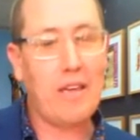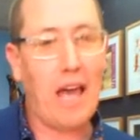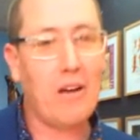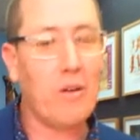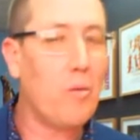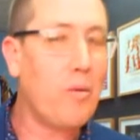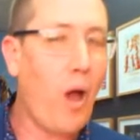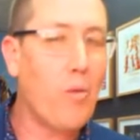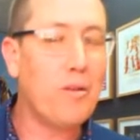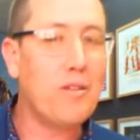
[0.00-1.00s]
The gallery will be
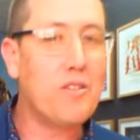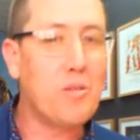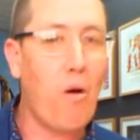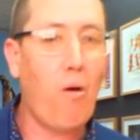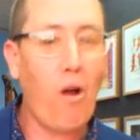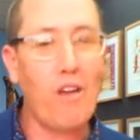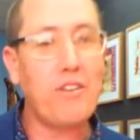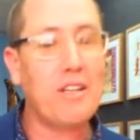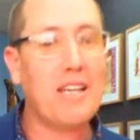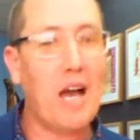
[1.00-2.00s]
open tomorrow for
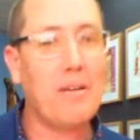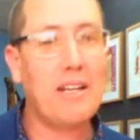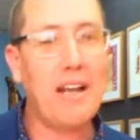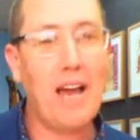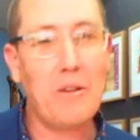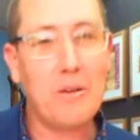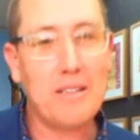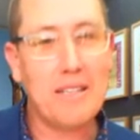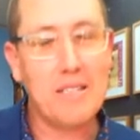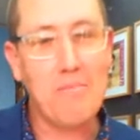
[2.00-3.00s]
you to come in and have a look
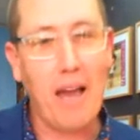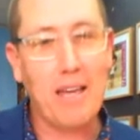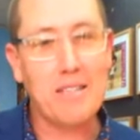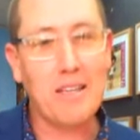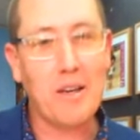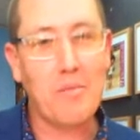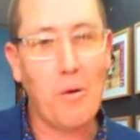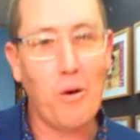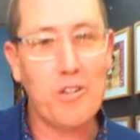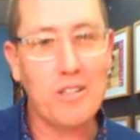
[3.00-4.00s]
at these amazing
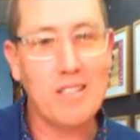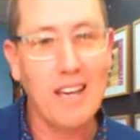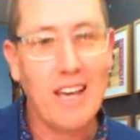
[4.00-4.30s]
portraits.